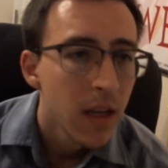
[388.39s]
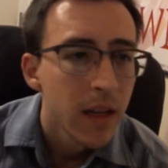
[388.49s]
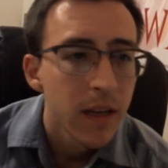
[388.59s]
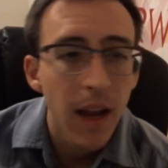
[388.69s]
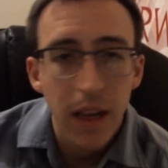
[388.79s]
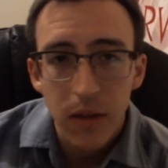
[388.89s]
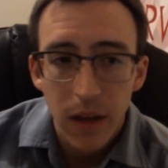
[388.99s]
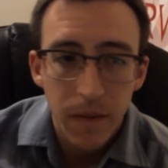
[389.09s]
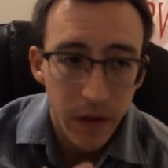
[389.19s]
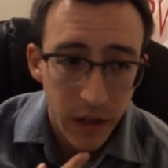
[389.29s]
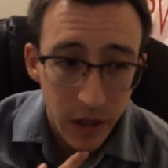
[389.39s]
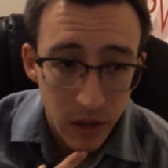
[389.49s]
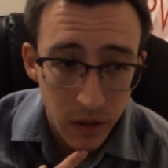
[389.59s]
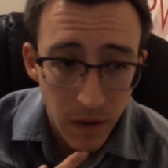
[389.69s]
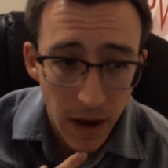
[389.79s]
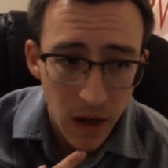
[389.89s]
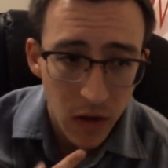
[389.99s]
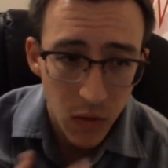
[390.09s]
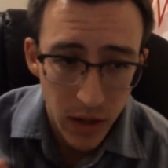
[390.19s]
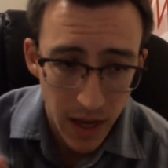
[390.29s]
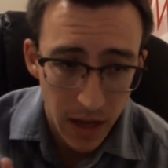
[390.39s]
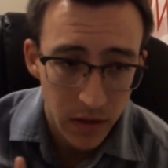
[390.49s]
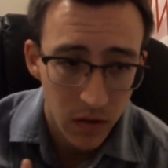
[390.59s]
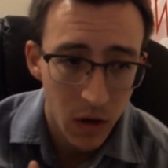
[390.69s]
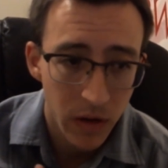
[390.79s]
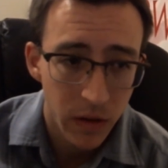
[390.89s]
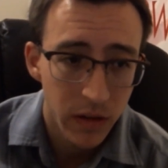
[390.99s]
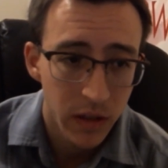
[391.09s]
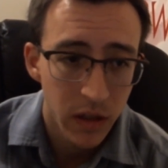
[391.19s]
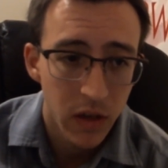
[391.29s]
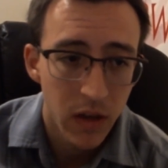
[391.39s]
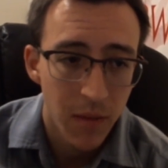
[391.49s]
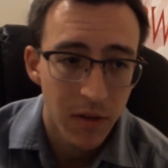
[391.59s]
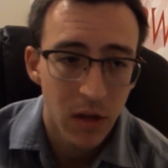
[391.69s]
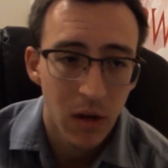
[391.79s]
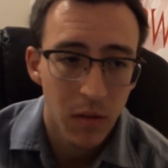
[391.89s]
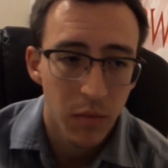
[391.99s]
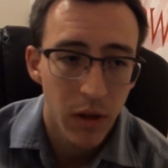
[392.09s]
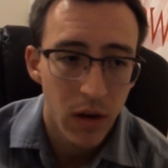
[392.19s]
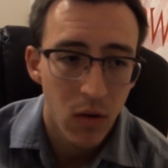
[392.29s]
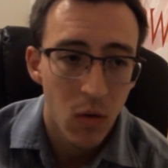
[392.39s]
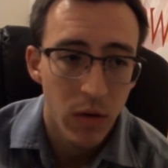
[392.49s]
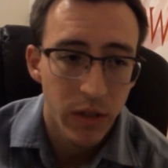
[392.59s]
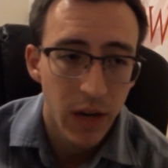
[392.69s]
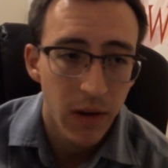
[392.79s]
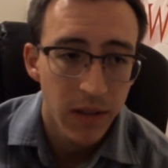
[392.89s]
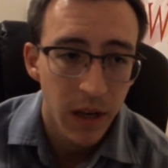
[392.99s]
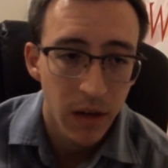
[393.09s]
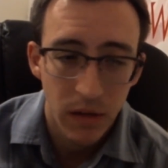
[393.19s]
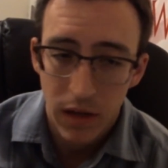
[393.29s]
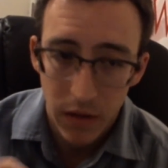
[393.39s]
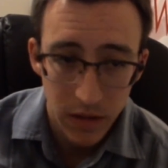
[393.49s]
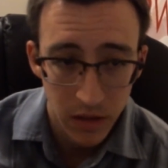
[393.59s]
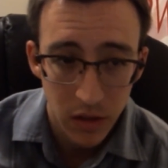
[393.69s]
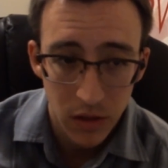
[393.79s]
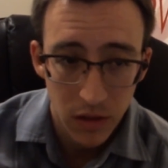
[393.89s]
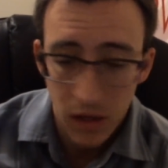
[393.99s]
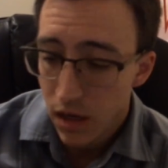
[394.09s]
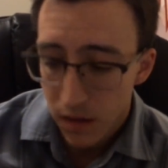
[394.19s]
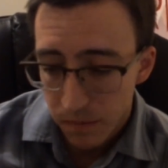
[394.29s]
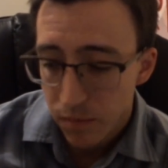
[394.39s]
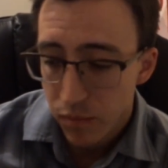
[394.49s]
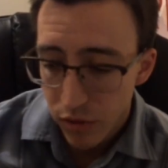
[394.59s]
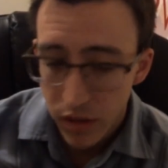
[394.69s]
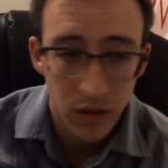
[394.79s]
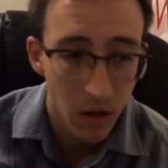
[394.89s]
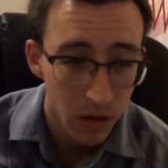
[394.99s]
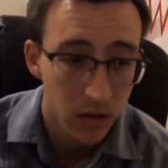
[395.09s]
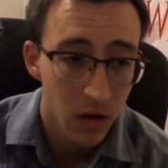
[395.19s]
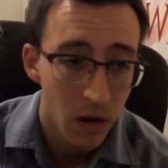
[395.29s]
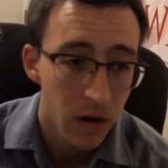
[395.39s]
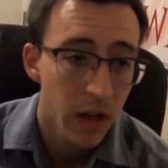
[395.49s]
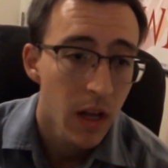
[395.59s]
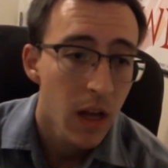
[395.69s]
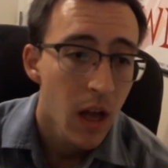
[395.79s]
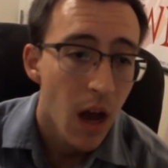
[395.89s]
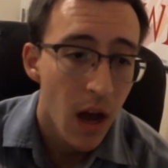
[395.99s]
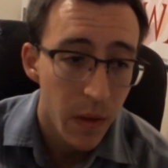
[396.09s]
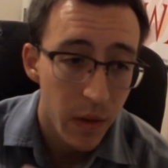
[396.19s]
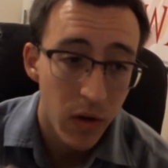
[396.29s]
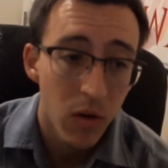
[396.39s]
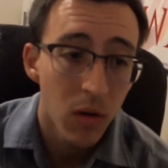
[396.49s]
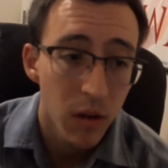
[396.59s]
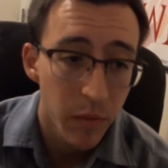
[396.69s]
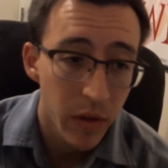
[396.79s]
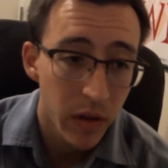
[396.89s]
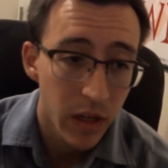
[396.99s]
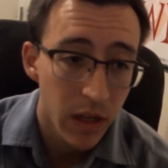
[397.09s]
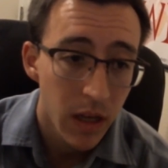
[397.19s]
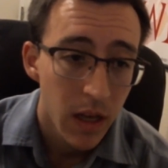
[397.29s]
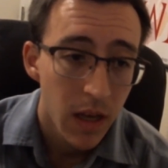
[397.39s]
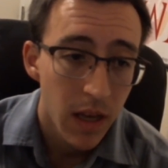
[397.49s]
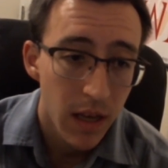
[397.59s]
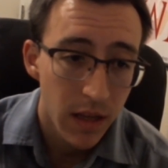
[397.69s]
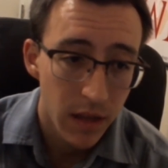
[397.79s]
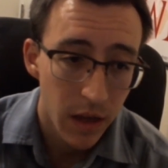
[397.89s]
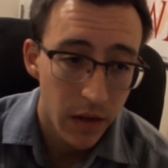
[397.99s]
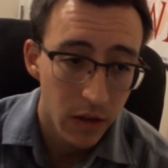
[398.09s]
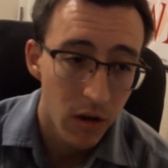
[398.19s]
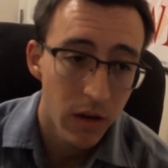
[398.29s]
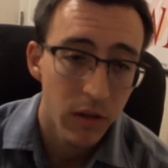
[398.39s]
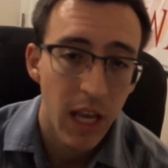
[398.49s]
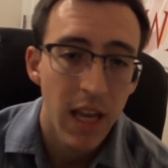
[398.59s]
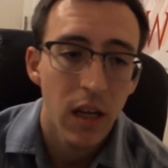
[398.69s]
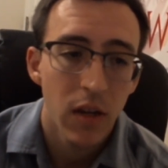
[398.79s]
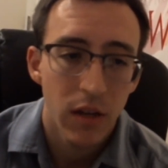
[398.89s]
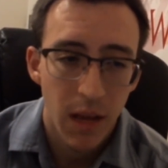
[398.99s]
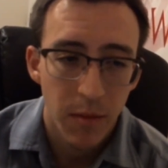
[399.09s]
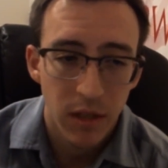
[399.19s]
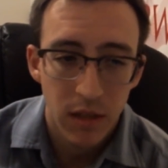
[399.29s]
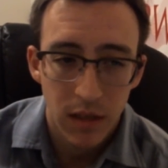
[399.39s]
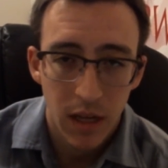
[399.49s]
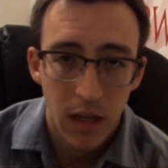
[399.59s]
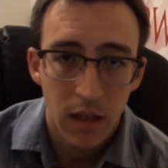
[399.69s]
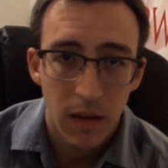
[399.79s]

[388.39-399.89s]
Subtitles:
Next we have Fictitious Fire. Quick cast. This card deals 600 damage to target player or J Resonator. Now this is just a pretty solid card. The null ability is this card deals 800 damage instead.